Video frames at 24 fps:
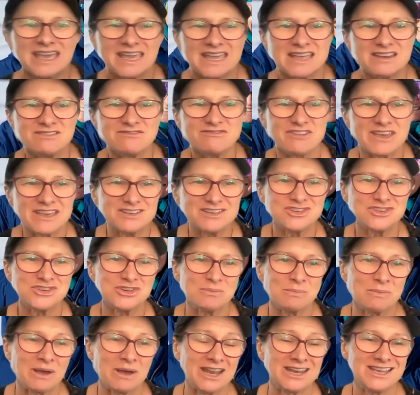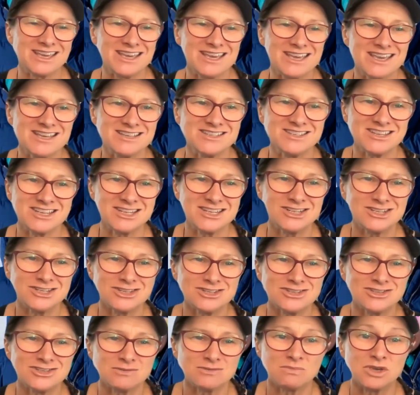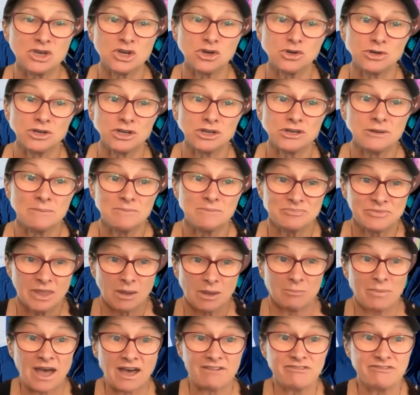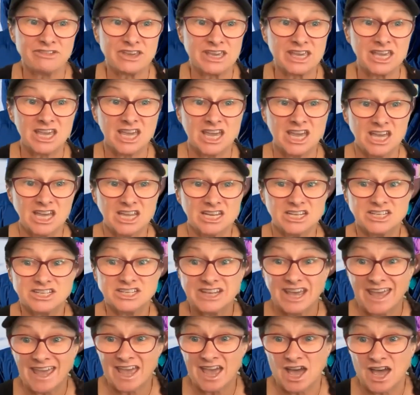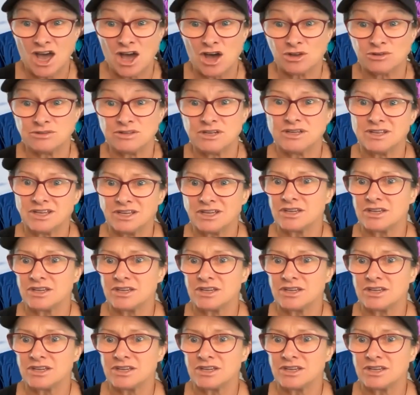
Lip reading: invest your money, is into some good puffy down,